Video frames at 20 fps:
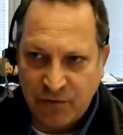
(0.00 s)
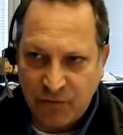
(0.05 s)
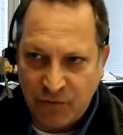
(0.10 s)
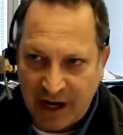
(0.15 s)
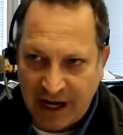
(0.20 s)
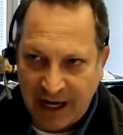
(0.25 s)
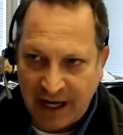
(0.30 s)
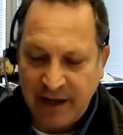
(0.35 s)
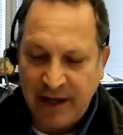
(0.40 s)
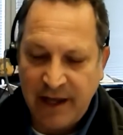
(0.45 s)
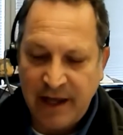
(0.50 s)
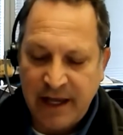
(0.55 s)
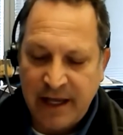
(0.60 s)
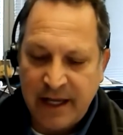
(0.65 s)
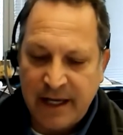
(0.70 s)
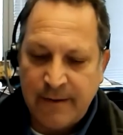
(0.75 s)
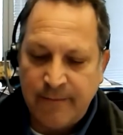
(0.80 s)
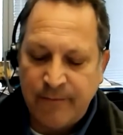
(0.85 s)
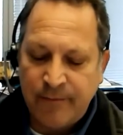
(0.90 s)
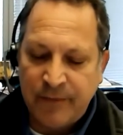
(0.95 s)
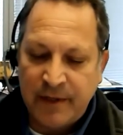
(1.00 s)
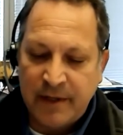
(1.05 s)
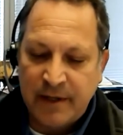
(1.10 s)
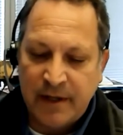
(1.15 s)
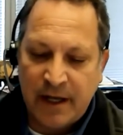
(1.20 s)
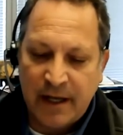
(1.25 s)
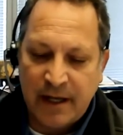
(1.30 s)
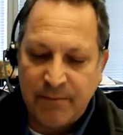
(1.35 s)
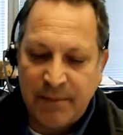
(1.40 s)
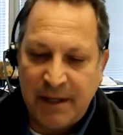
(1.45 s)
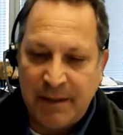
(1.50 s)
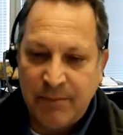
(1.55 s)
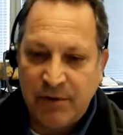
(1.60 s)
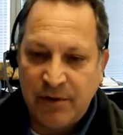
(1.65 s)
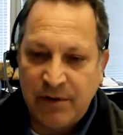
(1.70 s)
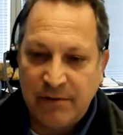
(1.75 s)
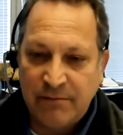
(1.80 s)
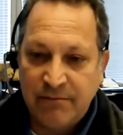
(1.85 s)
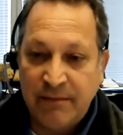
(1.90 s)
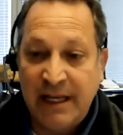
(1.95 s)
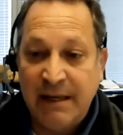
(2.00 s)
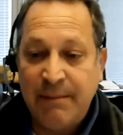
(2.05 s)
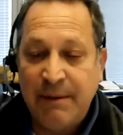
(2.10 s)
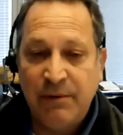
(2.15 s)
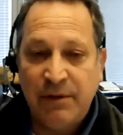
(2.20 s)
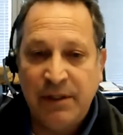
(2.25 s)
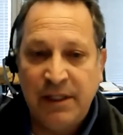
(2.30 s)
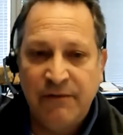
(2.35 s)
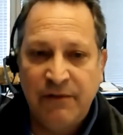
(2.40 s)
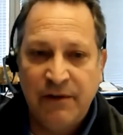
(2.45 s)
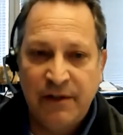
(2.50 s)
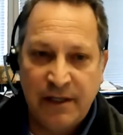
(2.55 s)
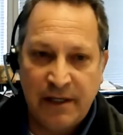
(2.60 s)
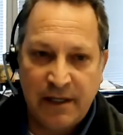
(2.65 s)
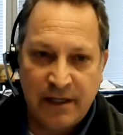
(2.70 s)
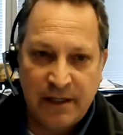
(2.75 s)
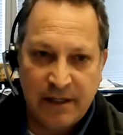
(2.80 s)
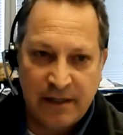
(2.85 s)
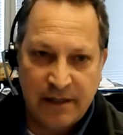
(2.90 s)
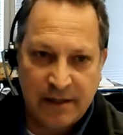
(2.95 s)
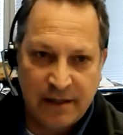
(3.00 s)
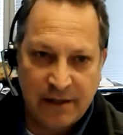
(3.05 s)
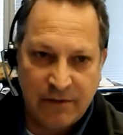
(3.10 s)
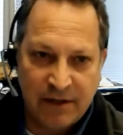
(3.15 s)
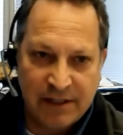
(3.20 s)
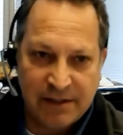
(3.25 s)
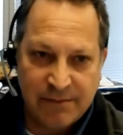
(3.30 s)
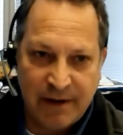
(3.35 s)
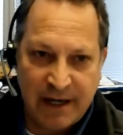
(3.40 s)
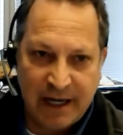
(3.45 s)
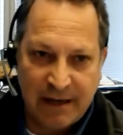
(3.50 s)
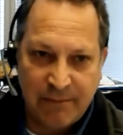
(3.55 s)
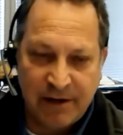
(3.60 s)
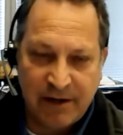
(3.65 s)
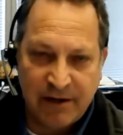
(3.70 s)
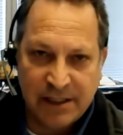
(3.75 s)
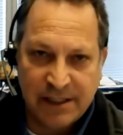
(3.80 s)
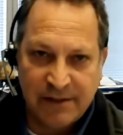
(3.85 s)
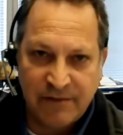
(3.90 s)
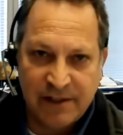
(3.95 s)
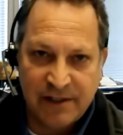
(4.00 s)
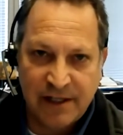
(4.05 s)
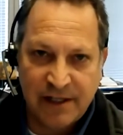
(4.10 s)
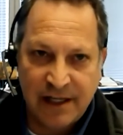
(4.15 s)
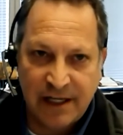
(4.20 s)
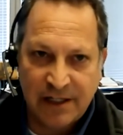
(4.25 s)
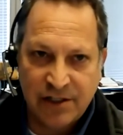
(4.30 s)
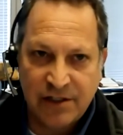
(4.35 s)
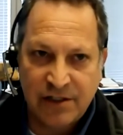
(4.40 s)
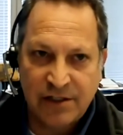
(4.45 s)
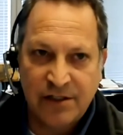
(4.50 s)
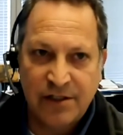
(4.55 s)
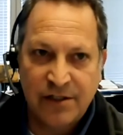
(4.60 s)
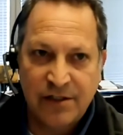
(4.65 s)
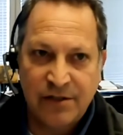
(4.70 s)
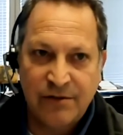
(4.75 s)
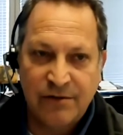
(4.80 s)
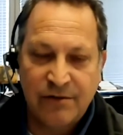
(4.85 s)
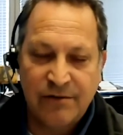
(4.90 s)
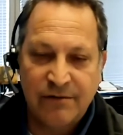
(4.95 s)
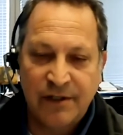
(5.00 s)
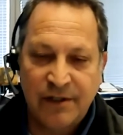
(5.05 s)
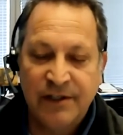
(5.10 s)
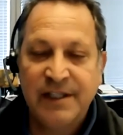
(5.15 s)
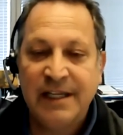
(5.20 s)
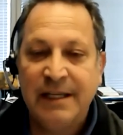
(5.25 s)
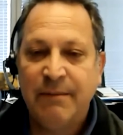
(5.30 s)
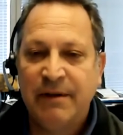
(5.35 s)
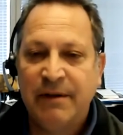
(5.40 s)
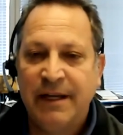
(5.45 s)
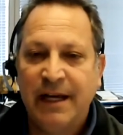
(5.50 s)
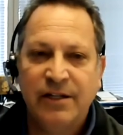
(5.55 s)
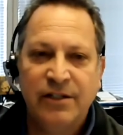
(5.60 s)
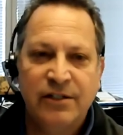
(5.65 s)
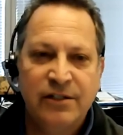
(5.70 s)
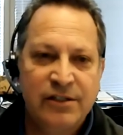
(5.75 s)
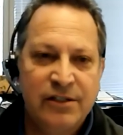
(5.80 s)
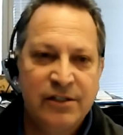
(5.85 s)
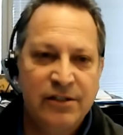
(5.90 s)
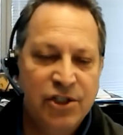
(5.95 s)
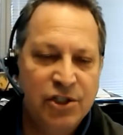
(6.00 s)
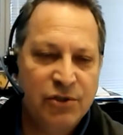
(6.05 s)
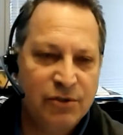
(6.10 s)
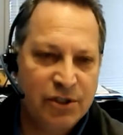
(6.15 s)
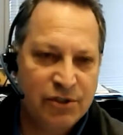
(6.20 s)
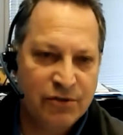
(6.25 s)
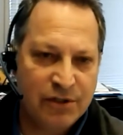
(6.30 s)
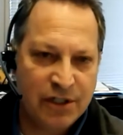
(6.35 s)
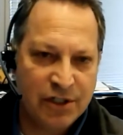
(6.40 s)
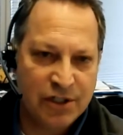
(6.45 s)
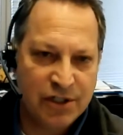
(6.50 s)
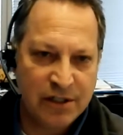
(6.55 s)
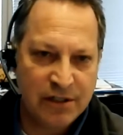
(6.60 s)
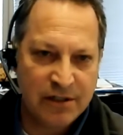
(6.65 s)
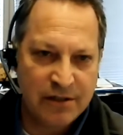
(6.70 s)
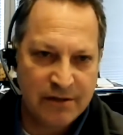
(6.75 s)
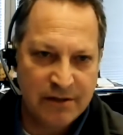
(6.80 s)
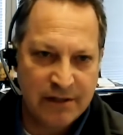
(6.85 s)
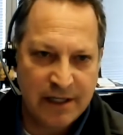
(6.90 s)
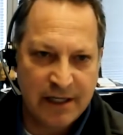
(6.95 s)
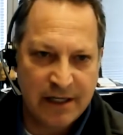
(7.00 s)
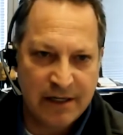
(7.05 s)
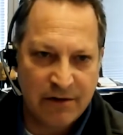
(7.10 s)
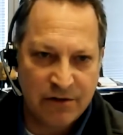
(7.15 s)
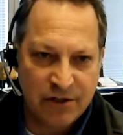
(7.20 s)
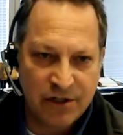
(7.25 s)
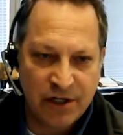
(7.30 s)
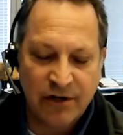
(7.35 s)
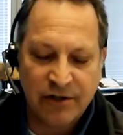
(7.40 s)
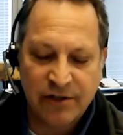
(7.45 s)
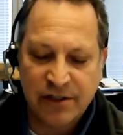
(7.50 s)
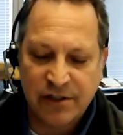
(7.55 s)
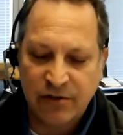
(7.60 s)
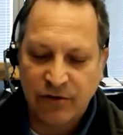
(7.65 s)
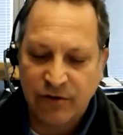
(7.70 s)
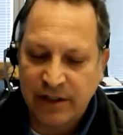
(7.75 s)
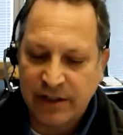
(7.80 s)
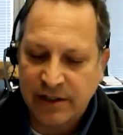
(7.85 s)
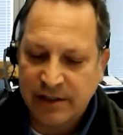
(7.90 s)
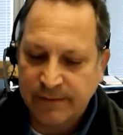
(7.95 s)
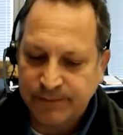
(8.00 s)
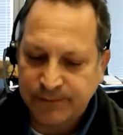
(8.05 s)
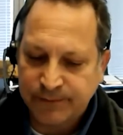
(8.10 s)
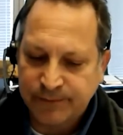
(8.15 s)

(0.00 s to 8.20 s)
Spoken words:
why many people live in the West Bank because of its connection to the deep connections to the Jewish tradition and our stories.